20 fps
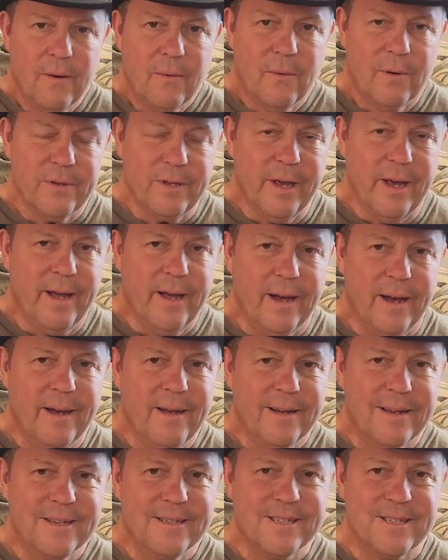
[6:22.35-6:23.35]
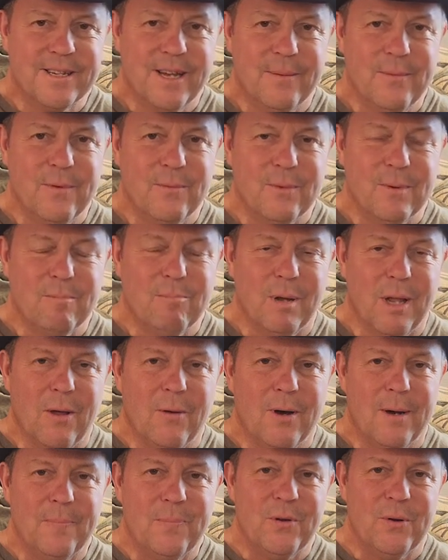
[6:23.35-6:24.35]
Well, yeah, because Yemen would
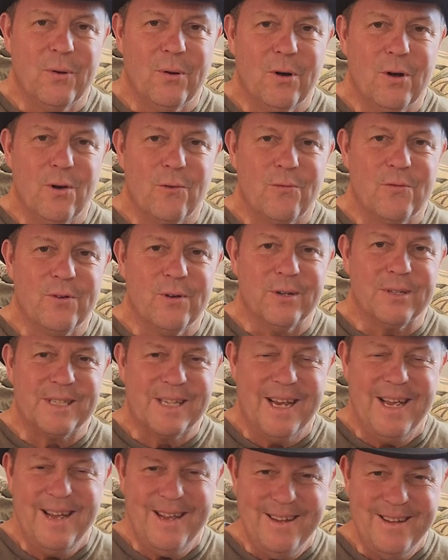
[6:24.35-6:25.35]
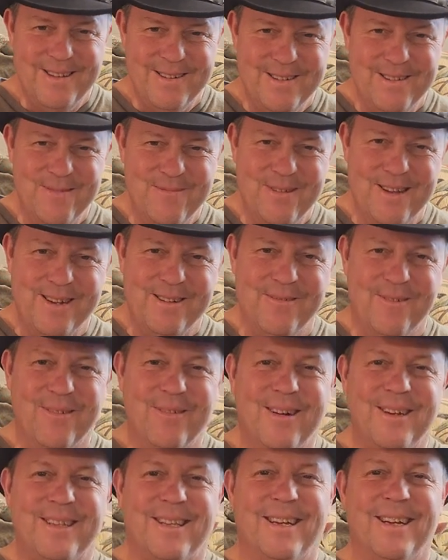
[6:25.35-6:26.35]
blow up their oil fields. I mean,
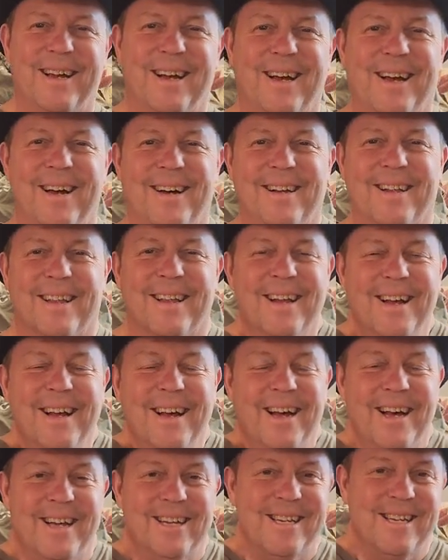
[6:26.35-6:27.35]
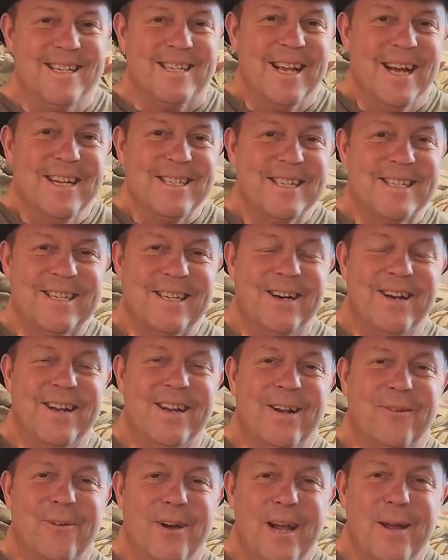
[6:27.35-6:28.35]
what the hell? At least
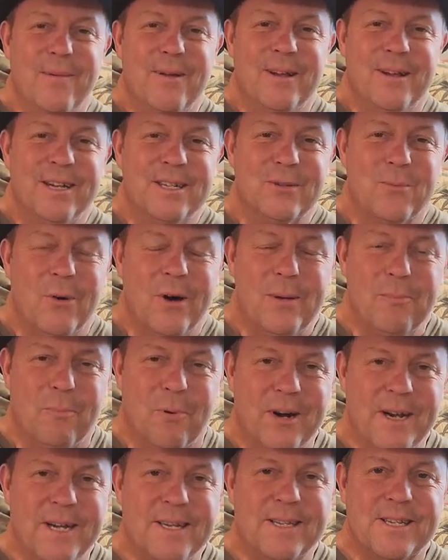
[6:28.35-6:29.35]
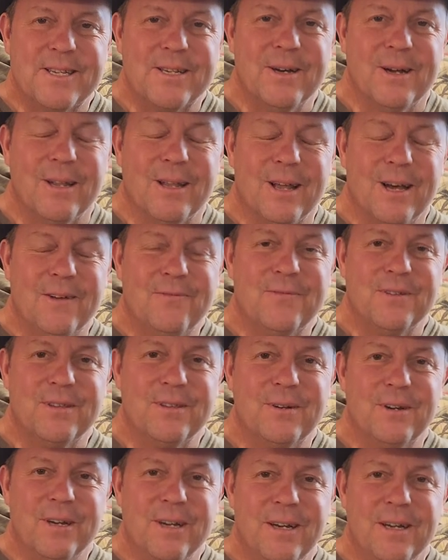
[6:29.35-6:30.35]
Saudi Arabia has one brain cell left in
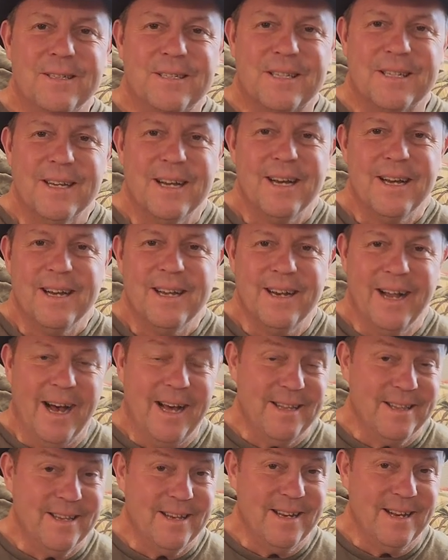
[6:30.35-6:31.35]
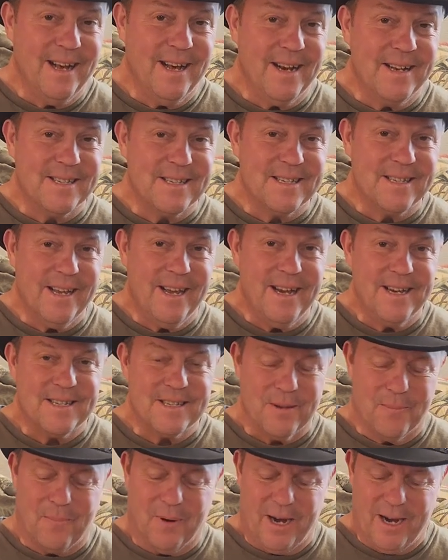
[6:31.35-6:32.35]
their heads, not in the United States.
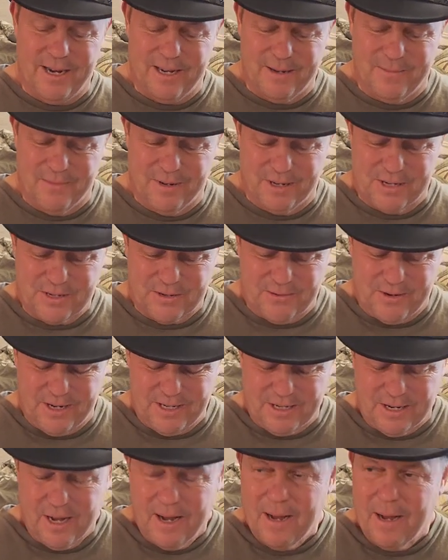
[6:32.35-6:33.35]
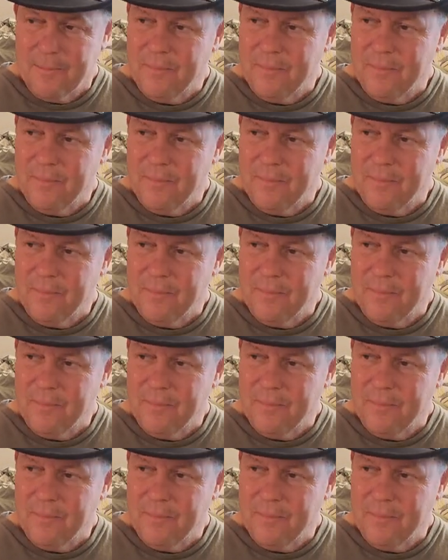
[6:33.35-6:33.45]
The Biden administration.